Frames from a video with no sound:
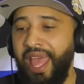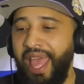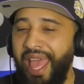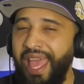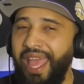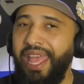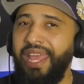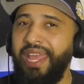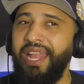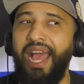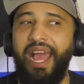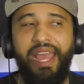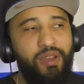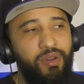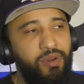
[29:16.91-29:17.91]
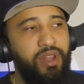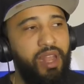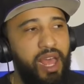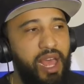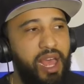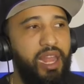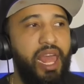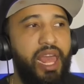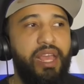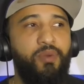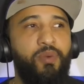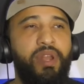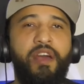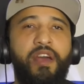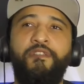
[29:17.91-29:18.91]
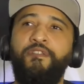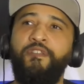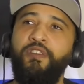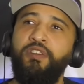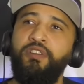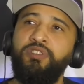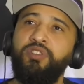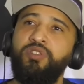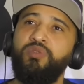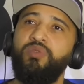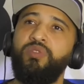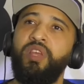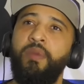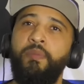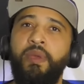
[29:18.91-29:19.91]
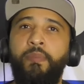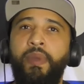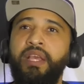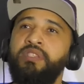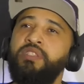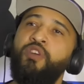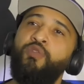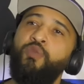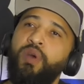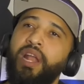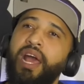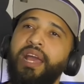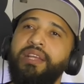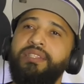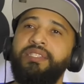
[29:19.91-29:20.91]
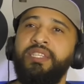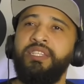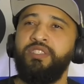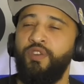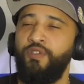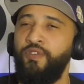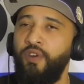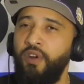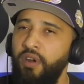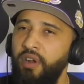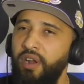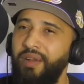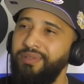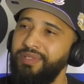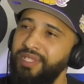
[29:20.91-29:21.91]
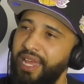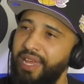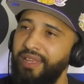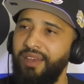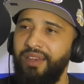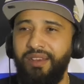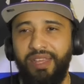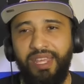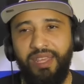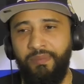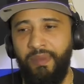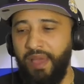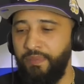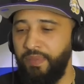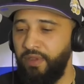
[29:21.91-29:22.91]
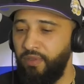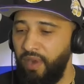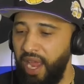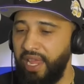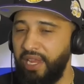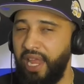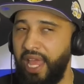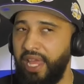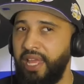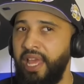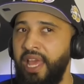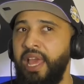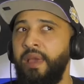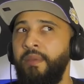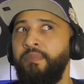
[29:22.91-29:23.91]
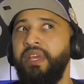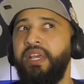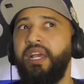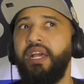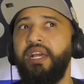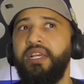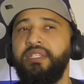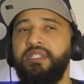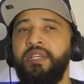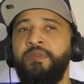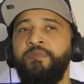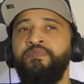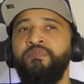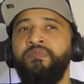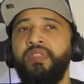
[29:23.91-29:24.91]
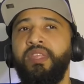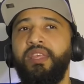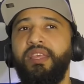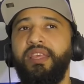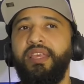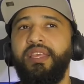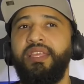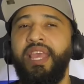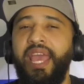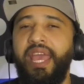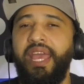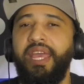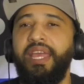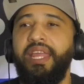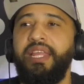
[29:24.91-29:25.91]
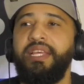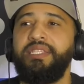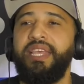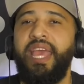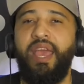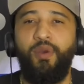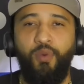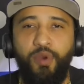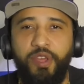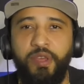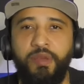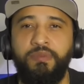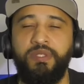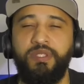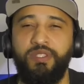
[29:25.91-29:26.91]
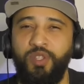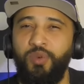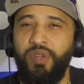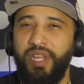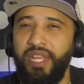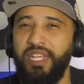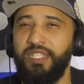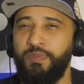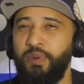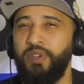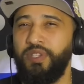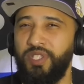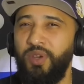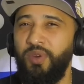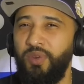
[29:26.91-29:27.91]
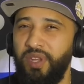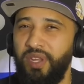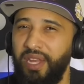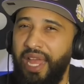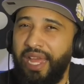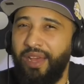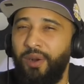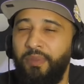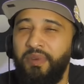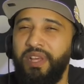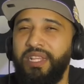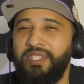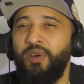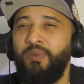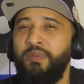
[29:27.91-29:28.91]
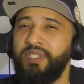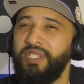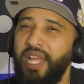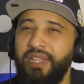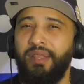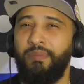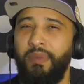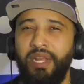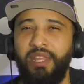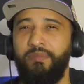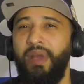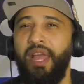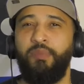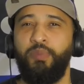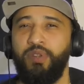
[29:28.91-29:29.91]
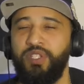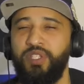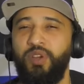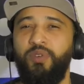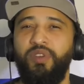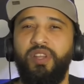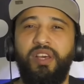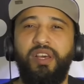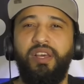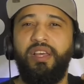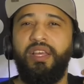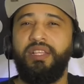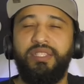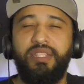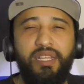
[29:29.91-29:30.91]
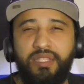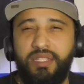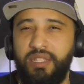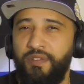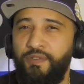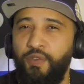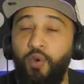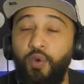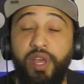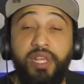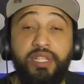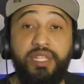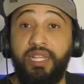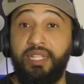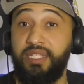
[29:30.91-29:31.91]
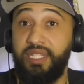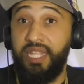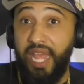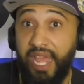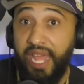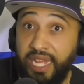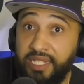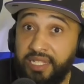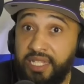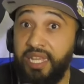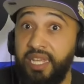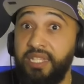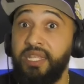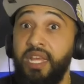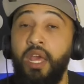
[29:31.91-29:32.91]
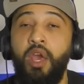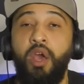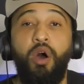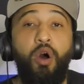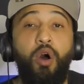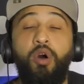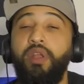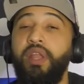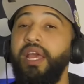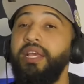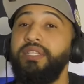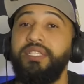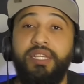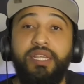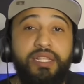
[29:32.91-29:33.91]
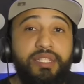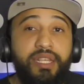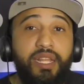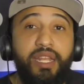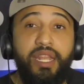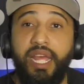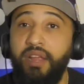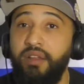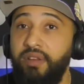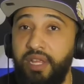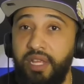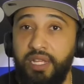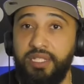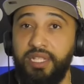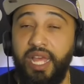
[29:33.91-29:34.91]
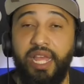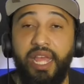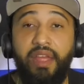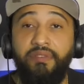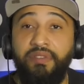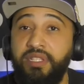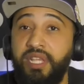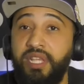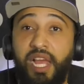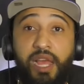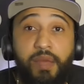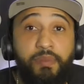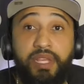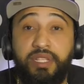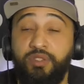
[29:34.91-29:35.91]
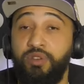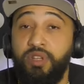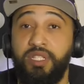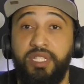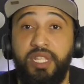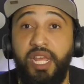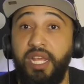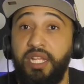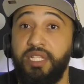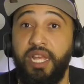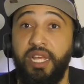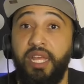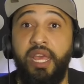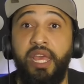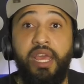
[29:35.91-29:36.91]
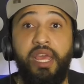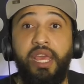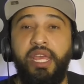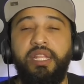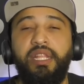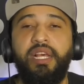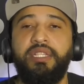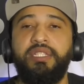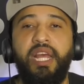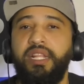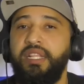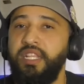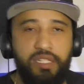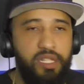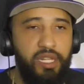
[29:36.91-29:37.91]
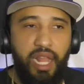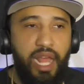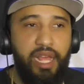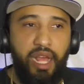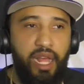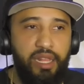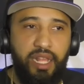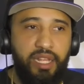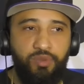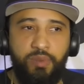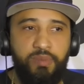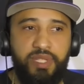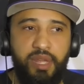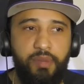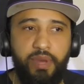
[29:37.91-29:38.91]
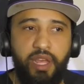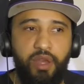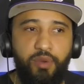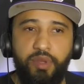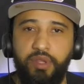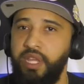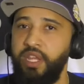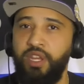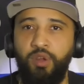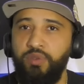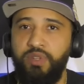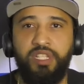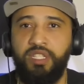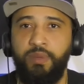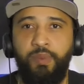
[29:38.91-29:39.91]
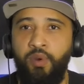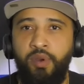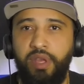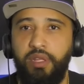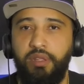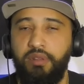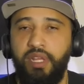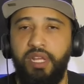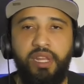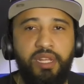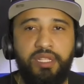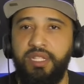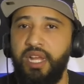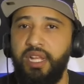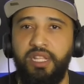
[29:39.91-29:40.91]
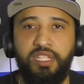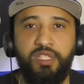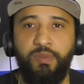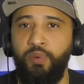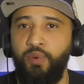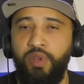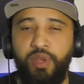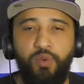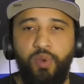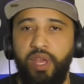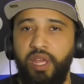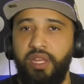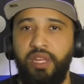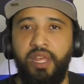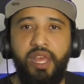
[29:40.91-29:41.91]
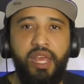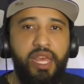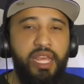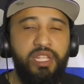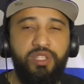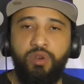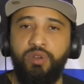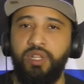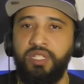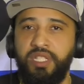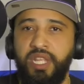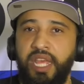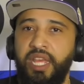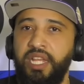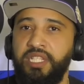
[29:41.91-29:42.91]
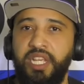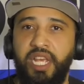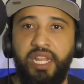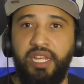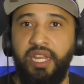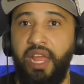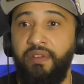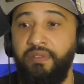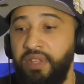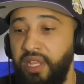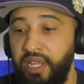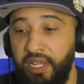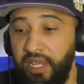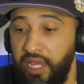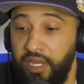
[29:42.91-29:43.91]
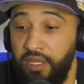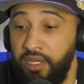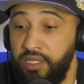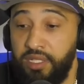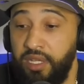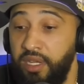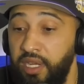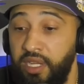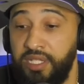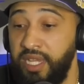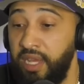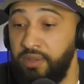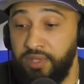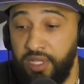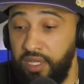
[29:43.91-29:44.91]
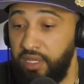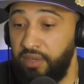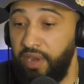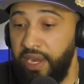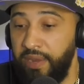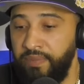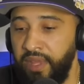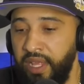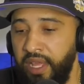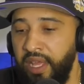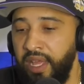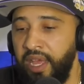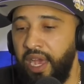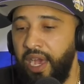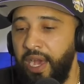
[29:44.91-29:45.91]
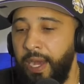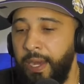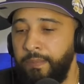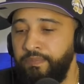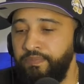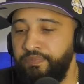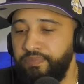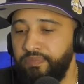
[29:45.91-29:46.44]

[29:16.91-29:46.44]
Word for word: And I ain't gonna lie, like when I first, you know I mean, based off what I had seen so far, I was like, oh, he might be right. Like, because yeah, it is Katt Williams doing his persona. Like almost it's almost like the Money Mike persona. His it's the voice, it's the antics, all that shit is hilarious. Like every time he's on the stage, like he does not dis- like uh, that's what I'm saying about Katt Williams. He don't disappoint. He does not disappoint when he's on the stage and everything it looks good, it sounds good, right? Um